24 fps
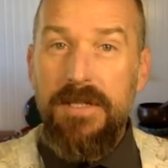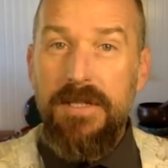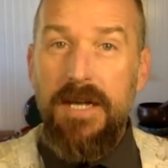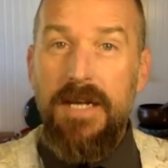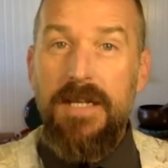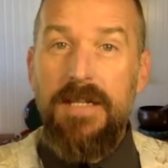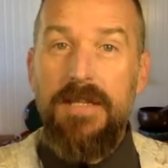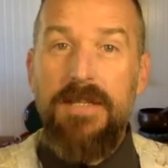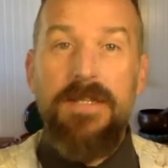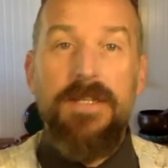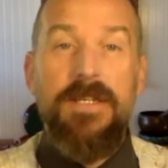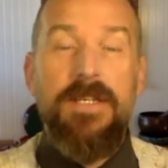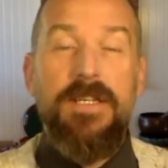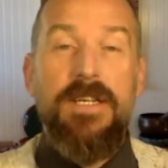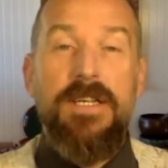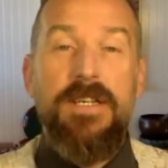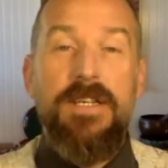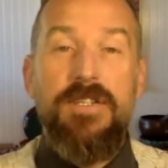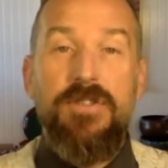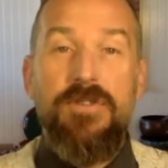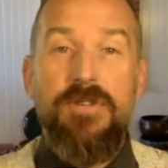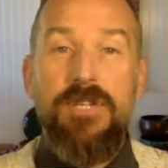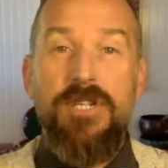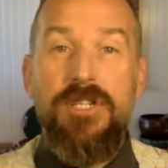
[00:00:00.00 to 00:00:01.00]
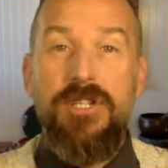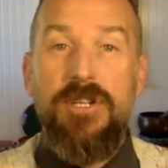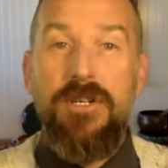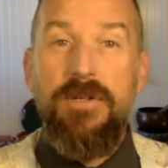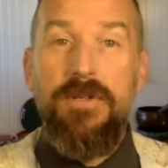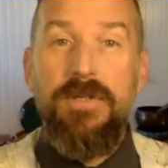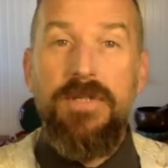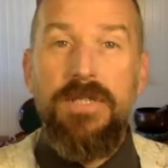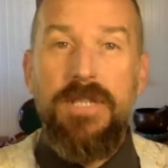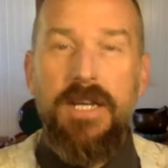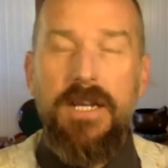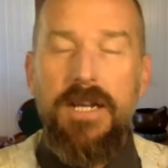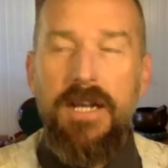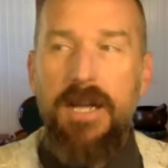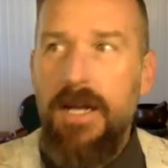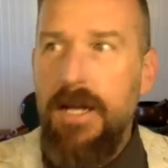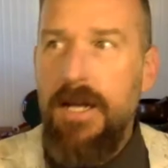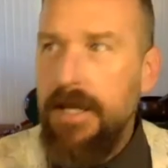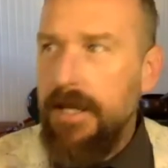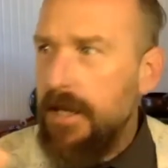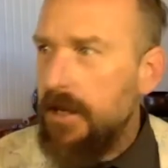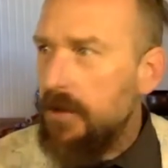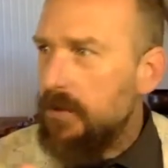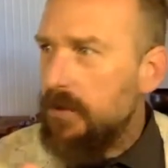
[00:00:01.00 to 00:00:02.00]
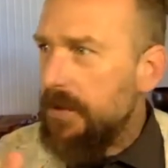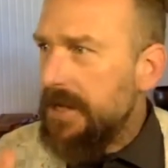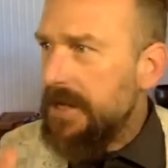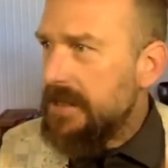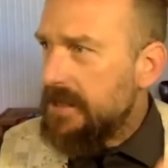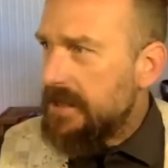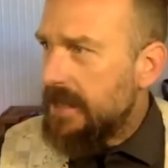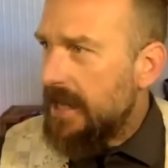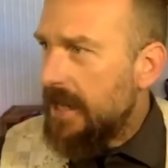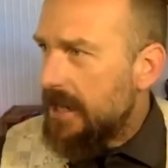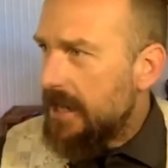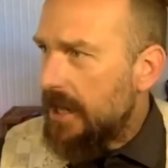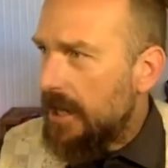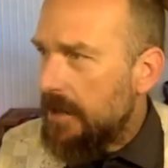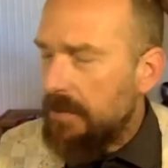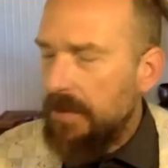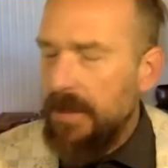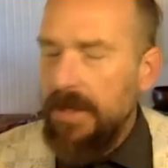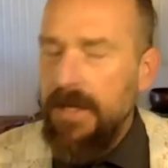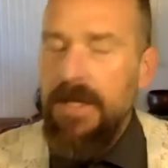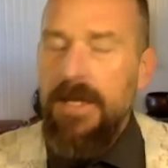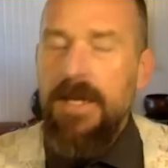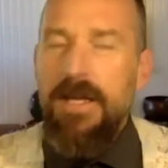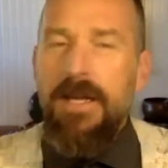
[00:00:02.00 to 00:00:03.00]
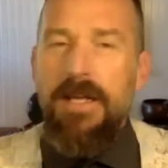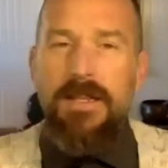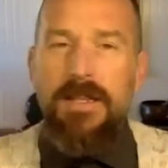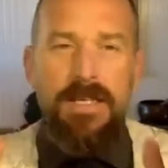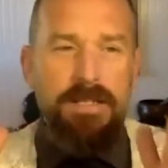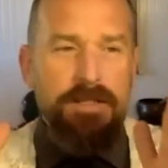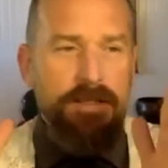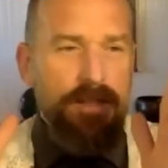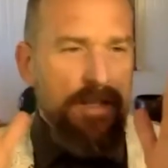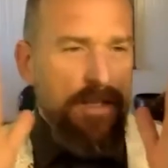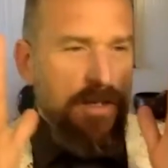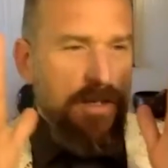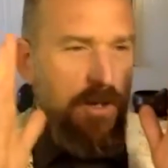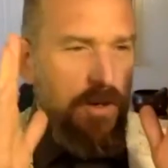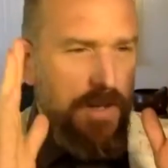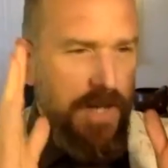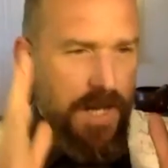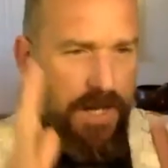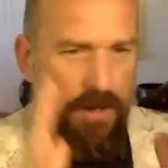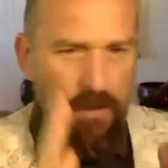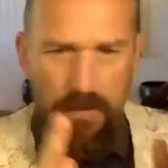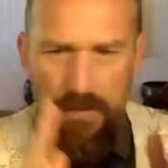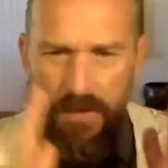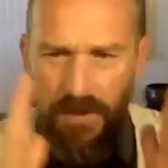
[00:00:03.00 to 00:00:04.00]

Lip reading: The history shows that we set up these, okay,